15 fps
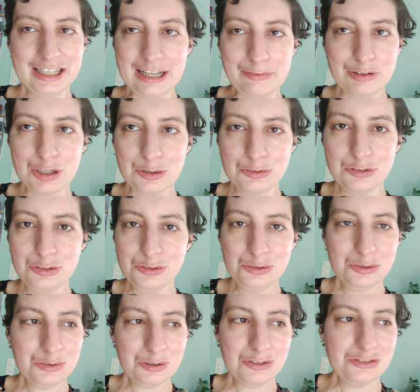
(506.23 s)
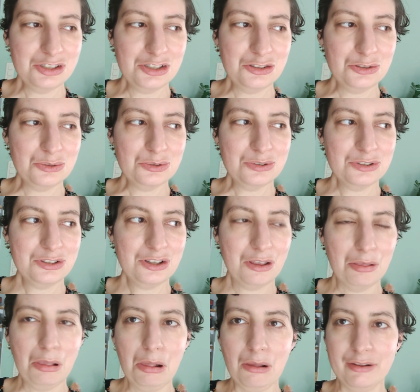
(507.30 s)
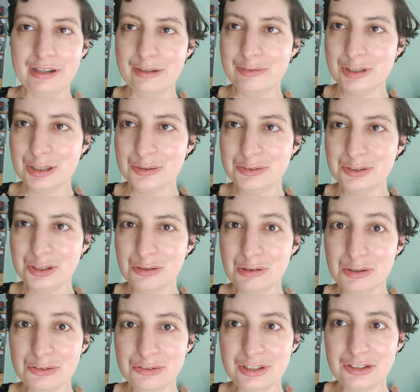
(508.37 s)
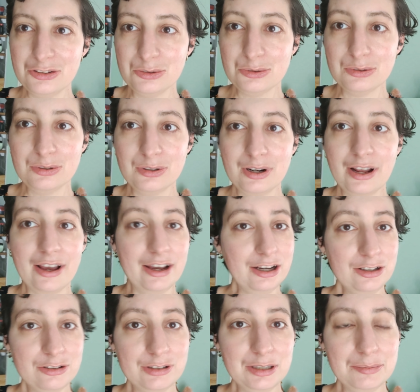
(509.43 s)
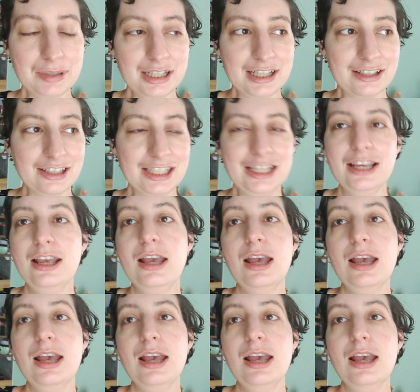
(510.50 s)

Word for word: never go to the grocery store. No, never go to the grocery store. Hungry, apparently.